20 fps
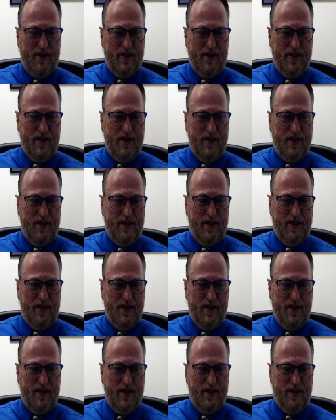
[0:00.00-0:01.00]
bank
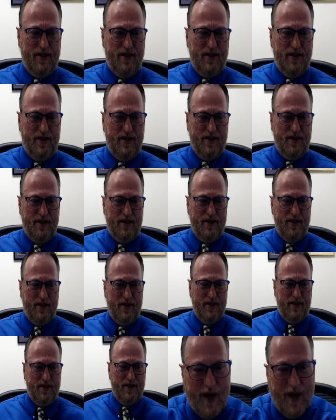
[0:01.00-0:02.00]
transfer, deposit, and we do it
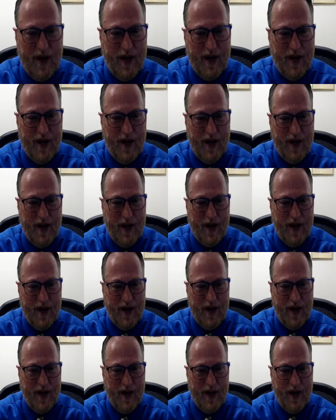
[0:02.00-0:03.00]
right away.
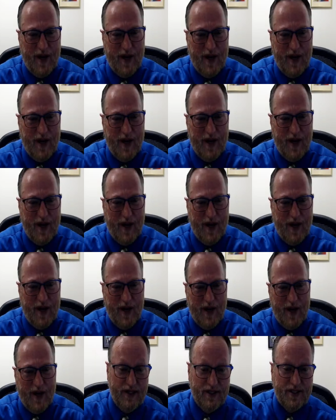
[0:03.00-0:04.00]
And we get to start
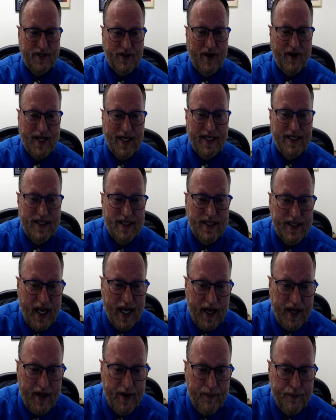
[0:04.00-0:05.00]
billing you starting
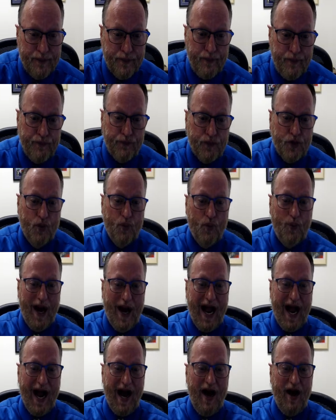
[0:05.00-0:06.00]
today.
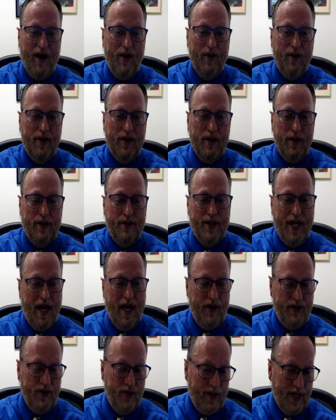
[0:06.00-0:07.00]
Wow! Now
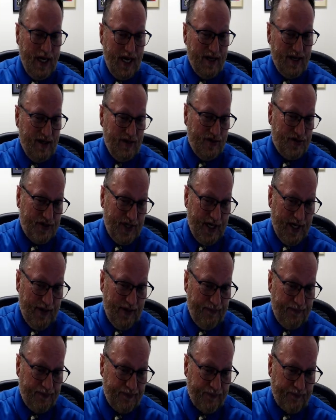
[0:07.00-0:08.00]
you got to understand,
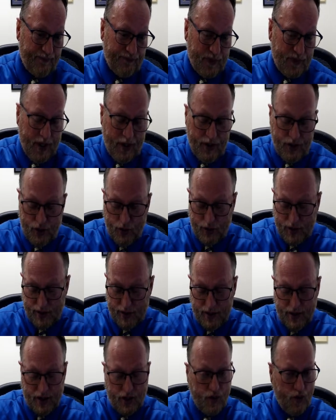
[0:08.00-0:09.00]
you can
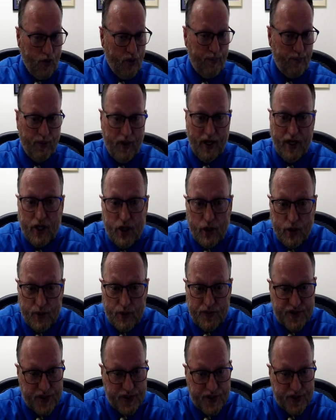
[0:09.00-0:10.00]
incorporate you
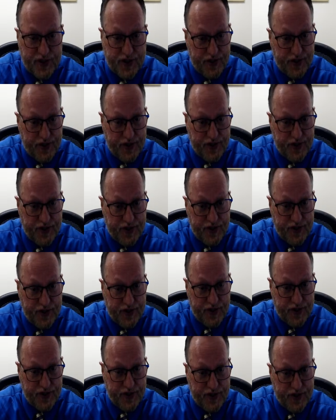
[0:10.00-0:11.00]
since you're 18
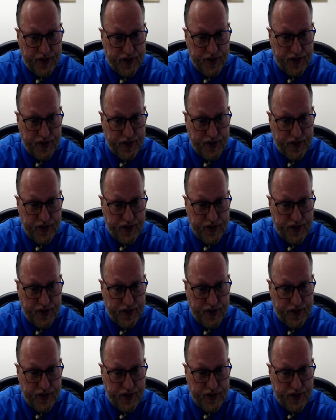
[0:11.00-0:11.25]
years old.